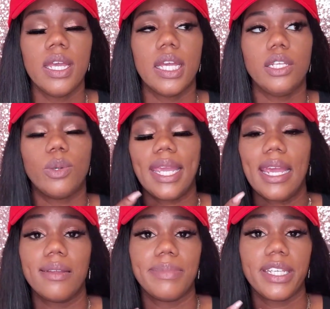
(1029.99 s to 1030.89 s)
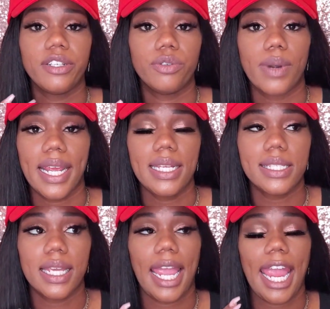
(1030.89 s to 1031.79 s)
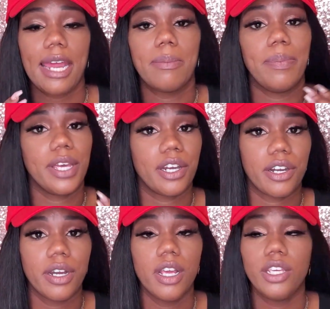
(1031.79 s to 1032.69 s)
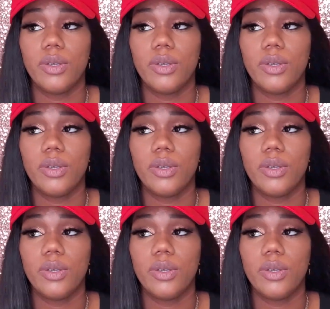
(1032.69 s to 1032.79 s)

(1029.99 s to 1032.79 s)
And you can't be great and bitter.